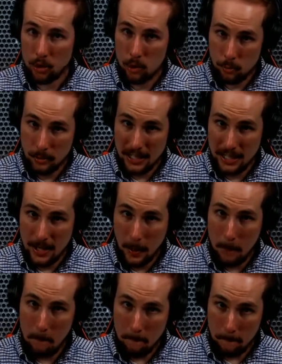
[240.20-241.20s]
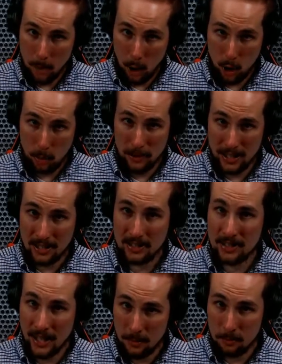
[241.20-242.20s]
to be permanent
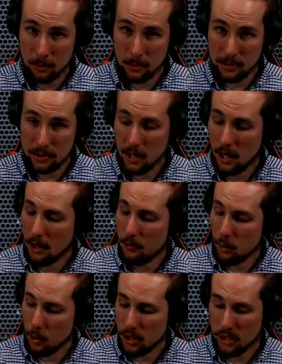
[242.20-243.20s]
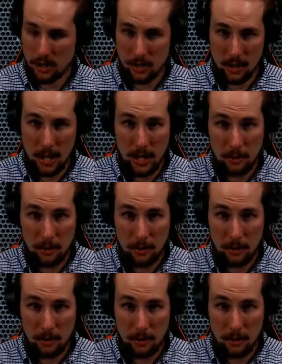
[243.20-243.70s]
staples of Christian life.